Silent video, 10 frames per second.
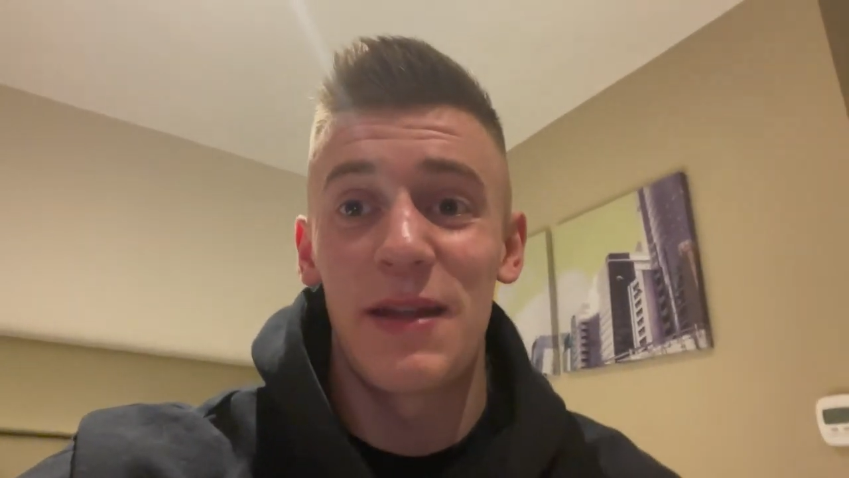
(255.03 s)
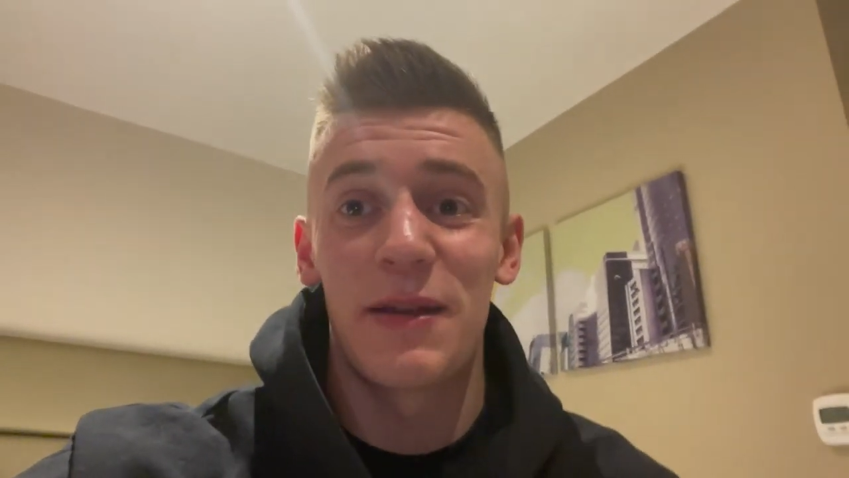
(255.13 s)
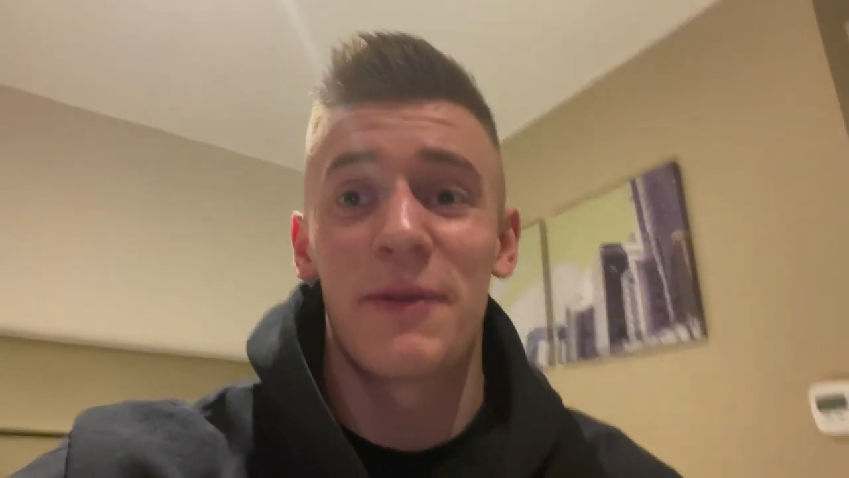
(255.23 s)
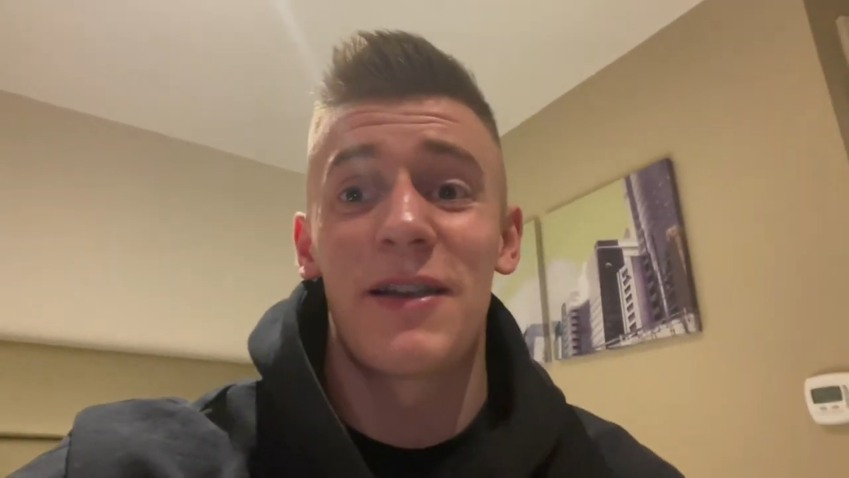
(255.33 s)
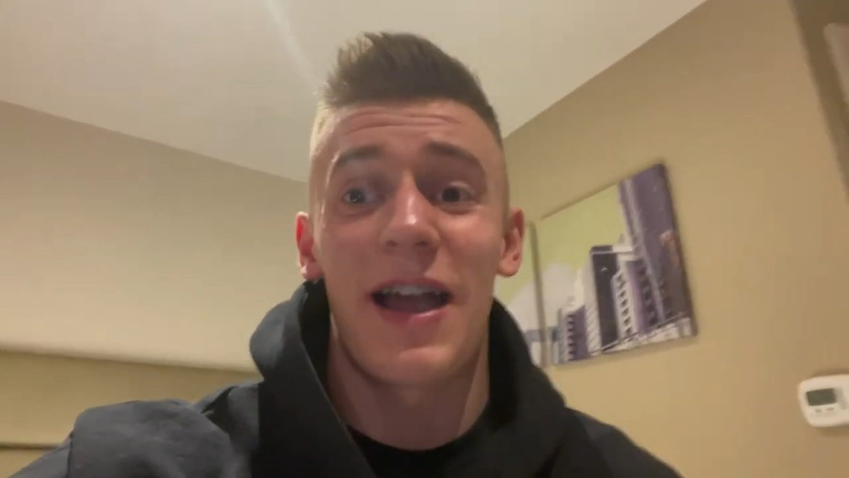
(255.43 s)

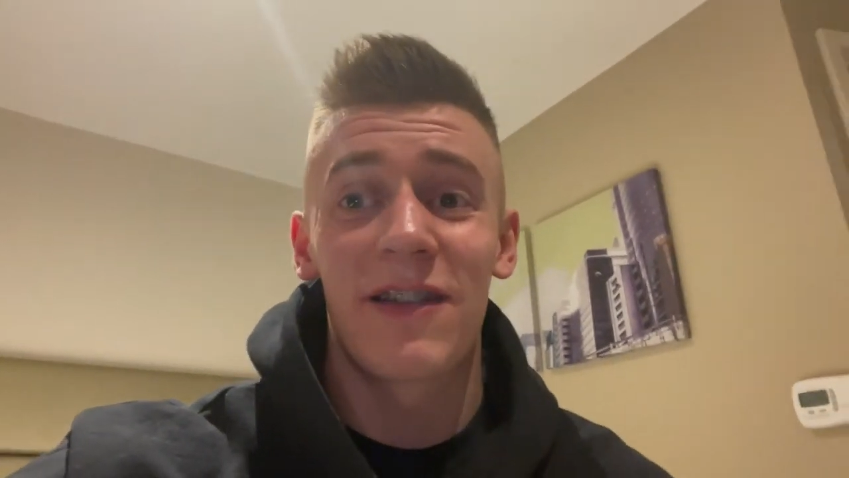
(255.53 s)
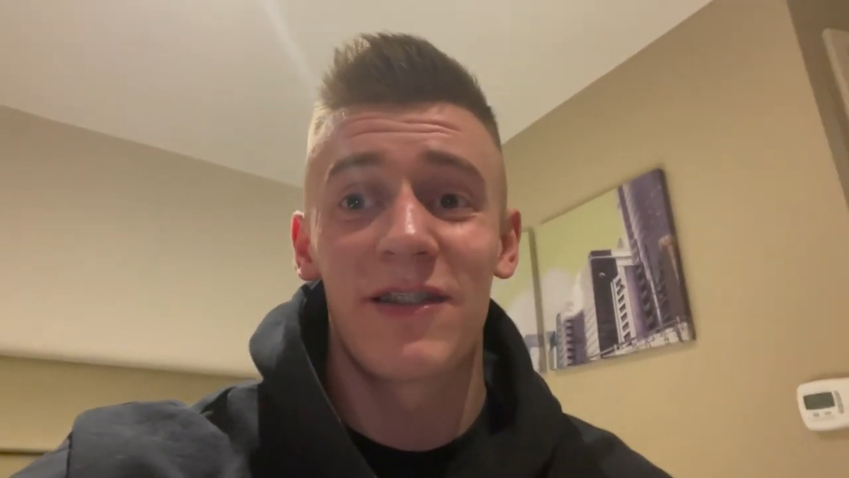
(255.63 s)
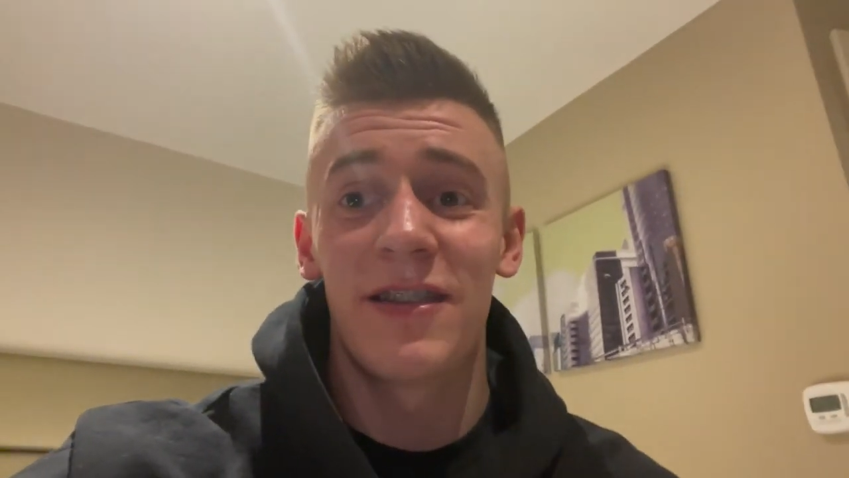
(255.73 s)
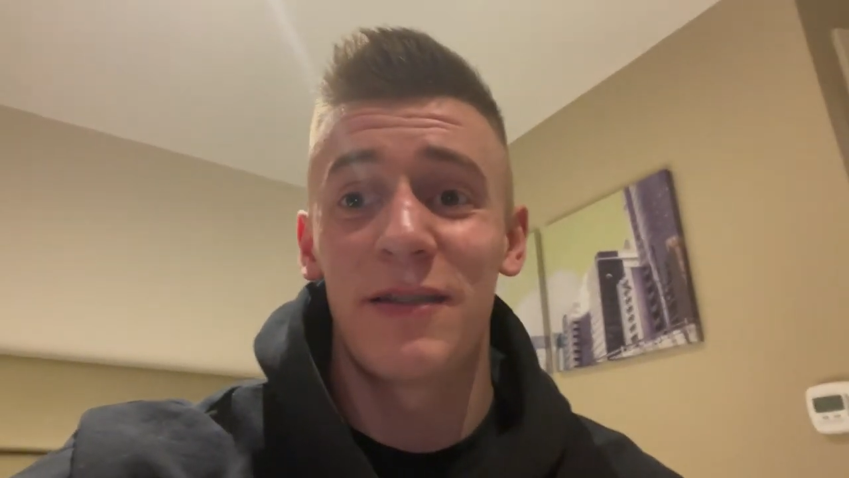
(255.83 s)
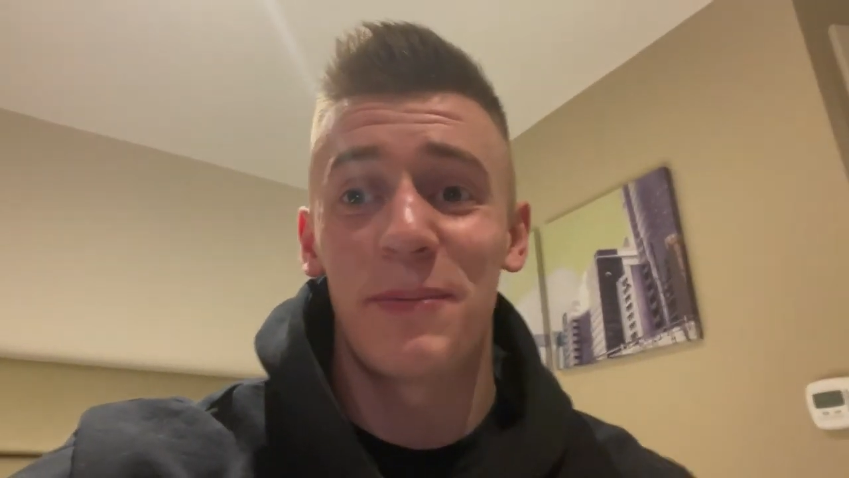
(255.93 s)
Are actually
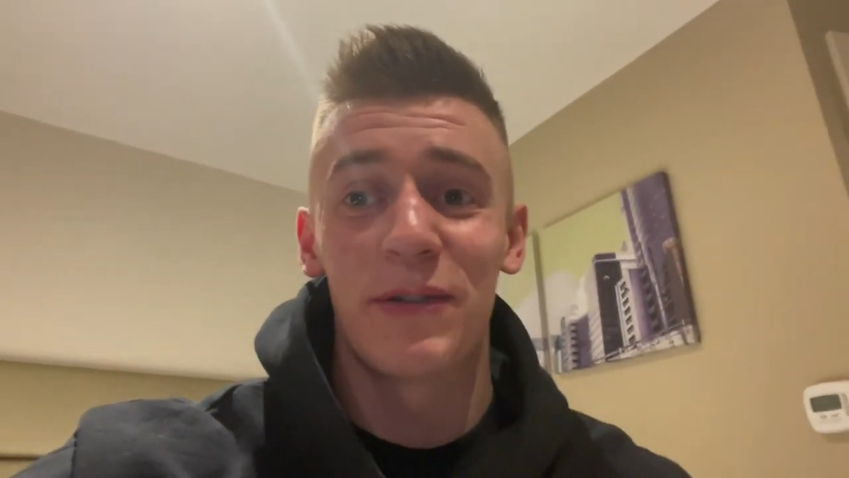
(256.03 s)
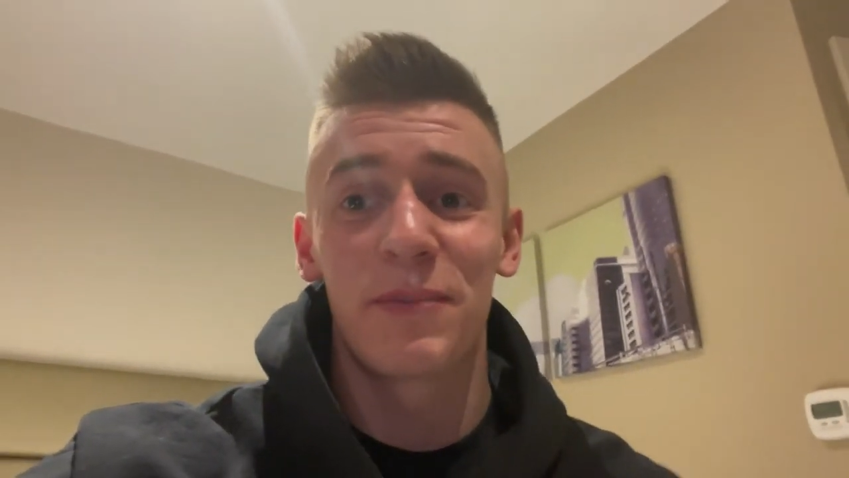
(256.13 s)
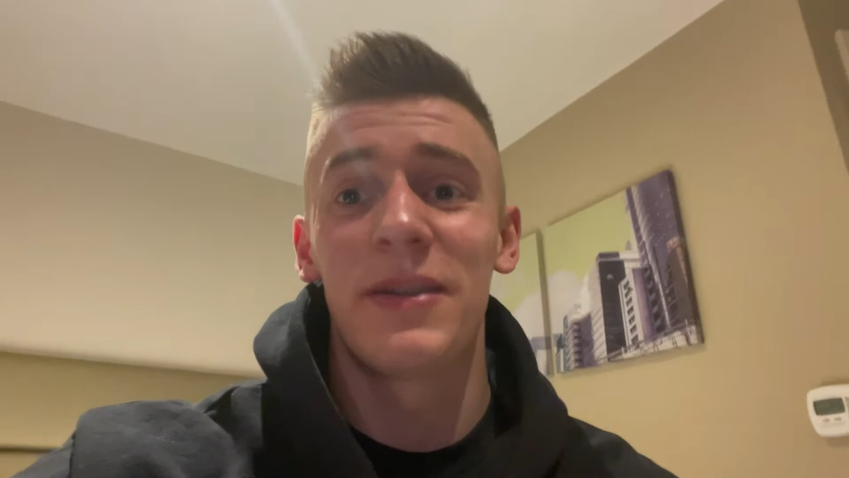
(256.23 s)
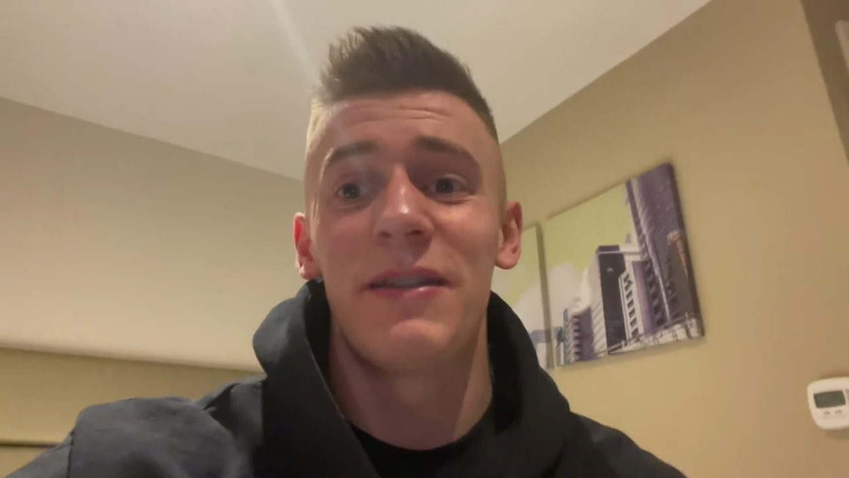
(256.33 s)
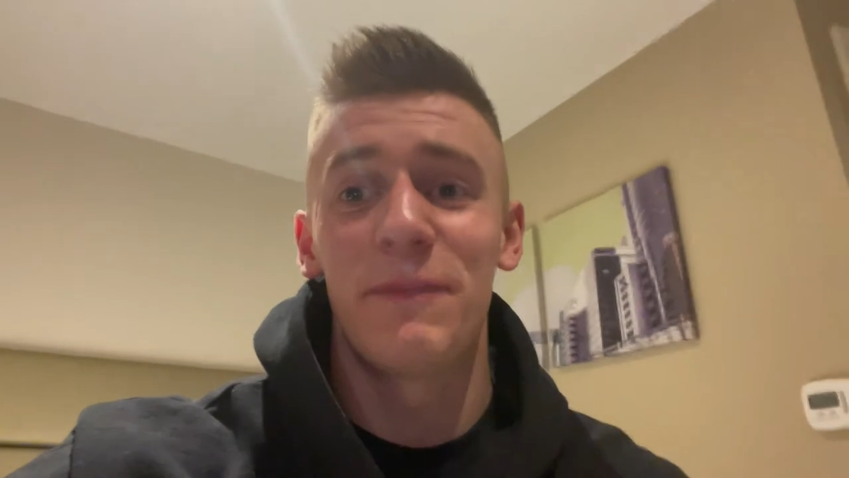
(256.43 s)
supposed
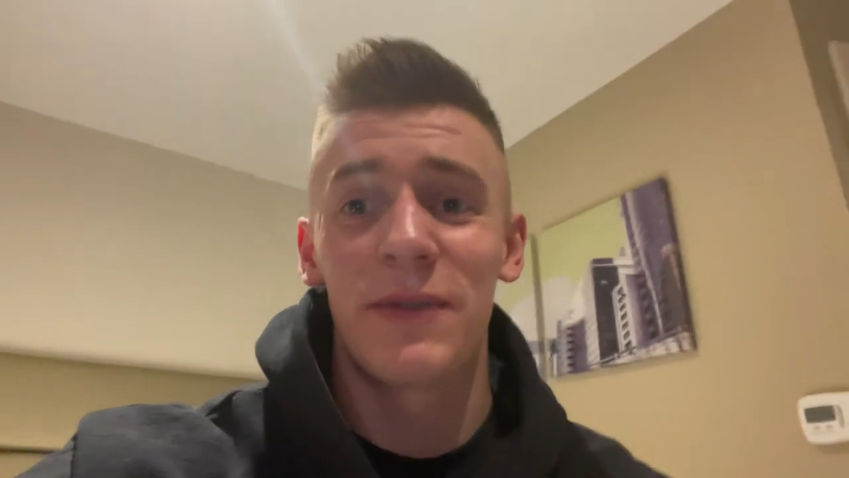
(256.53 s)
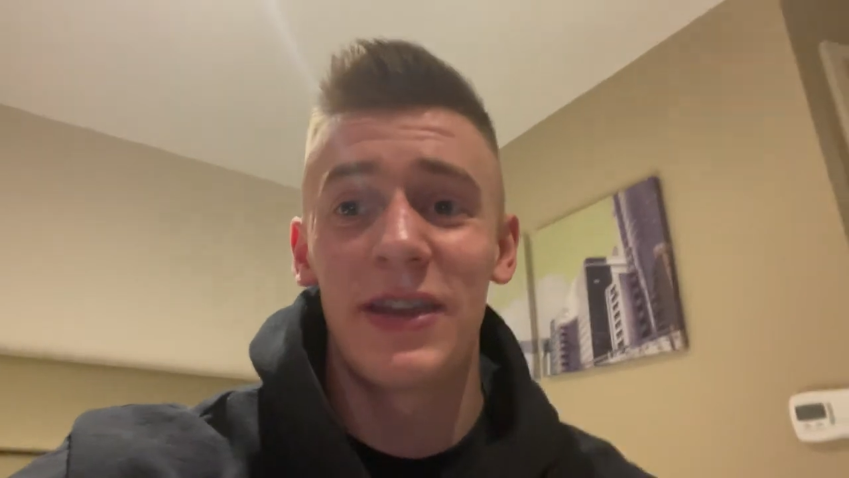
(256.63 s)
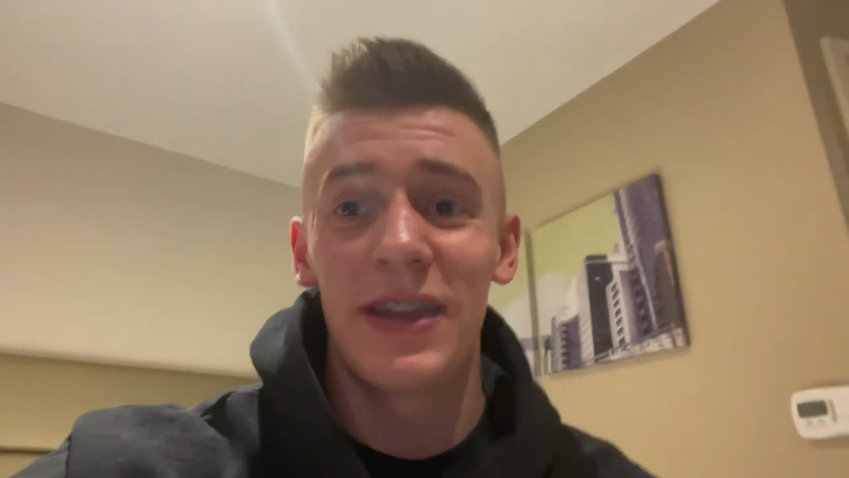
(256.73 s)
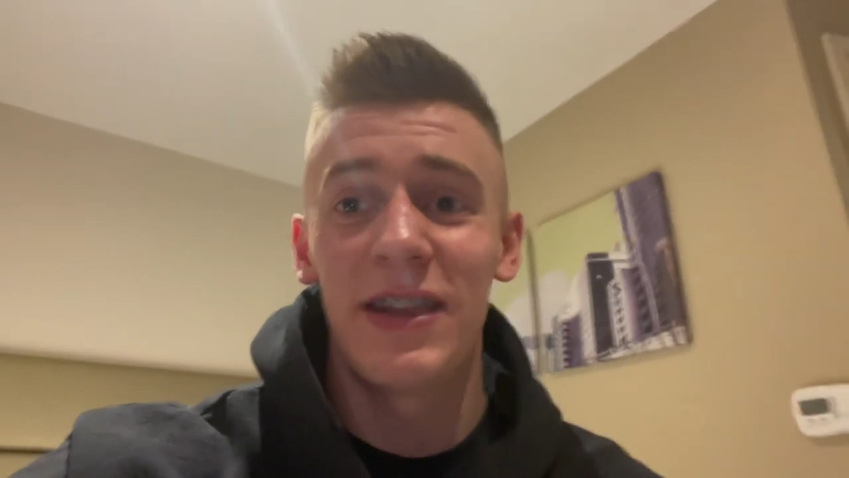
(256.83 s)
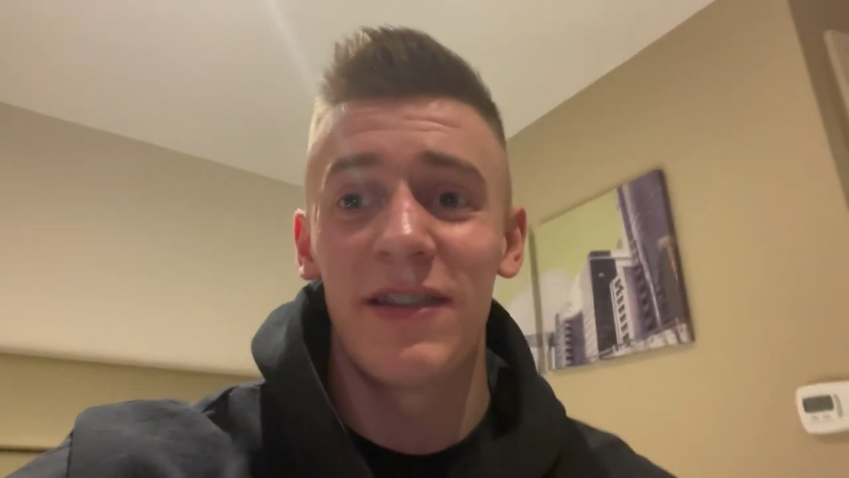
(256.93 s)
to be pretty
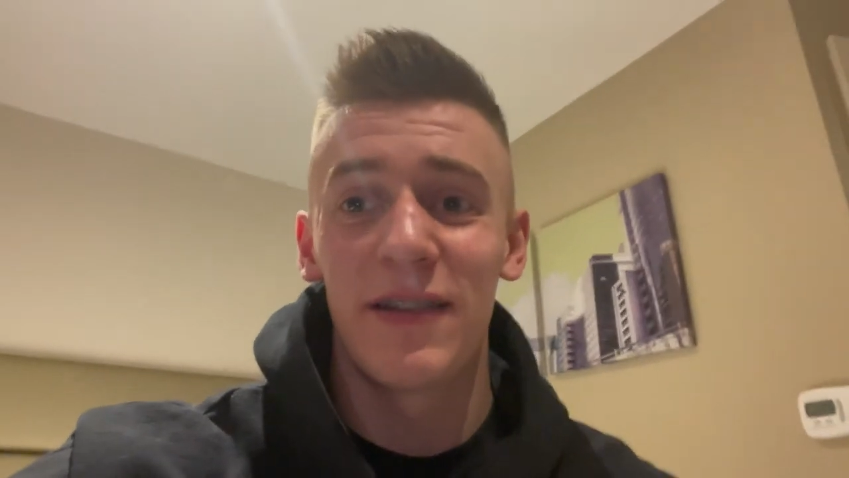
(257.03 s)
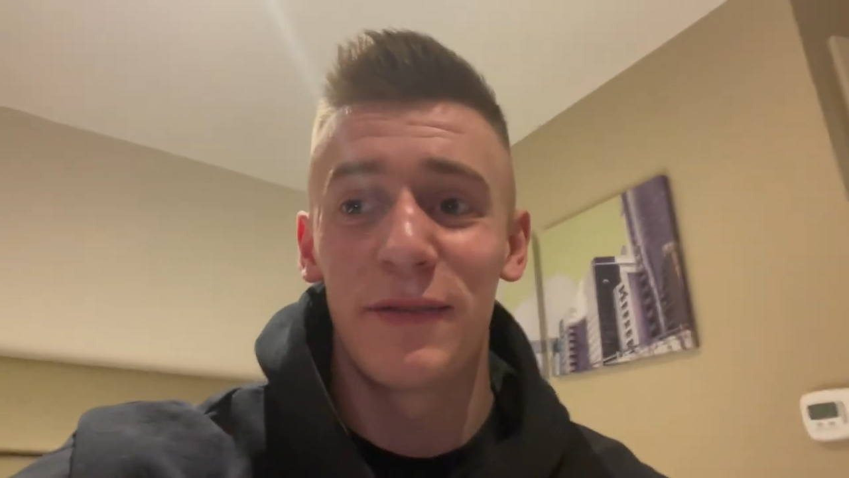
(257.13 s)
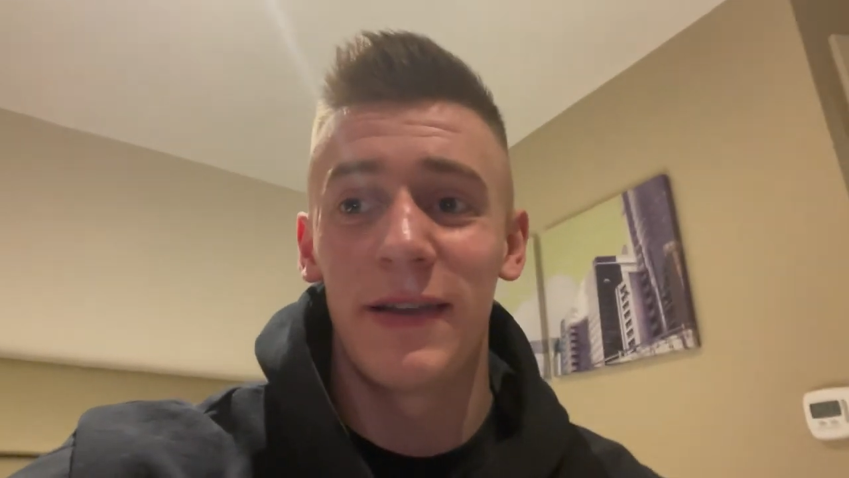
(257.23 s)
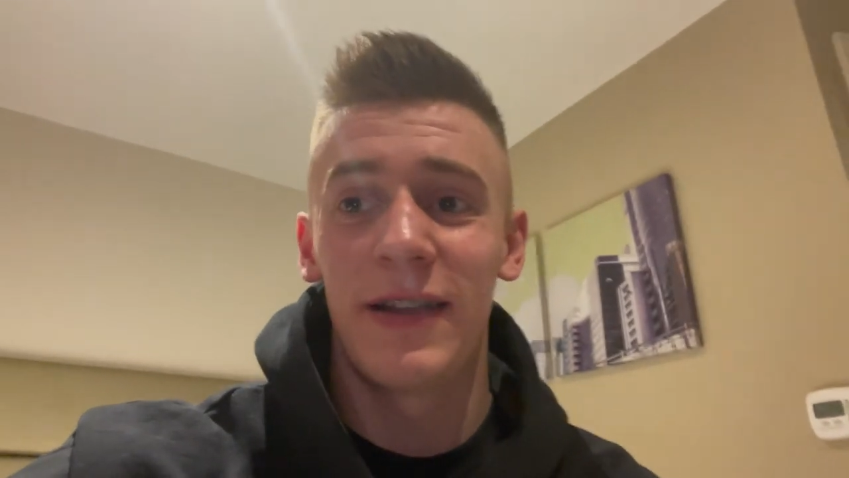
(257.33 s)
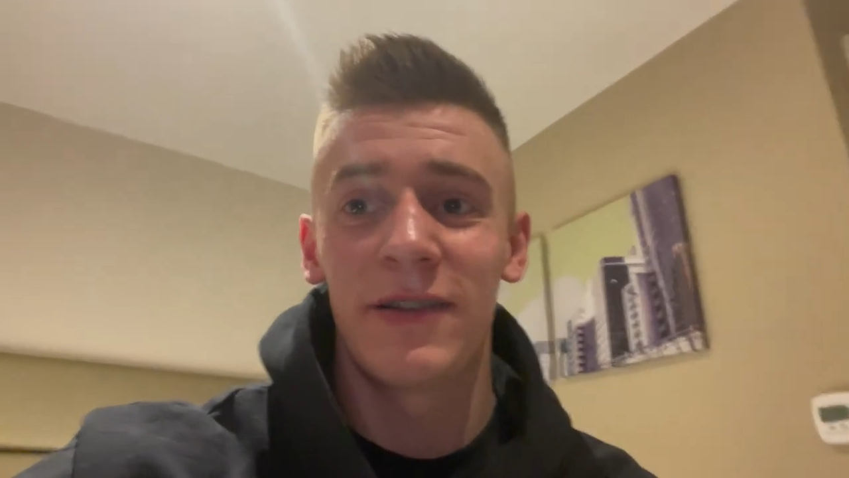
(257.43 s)
decent as well,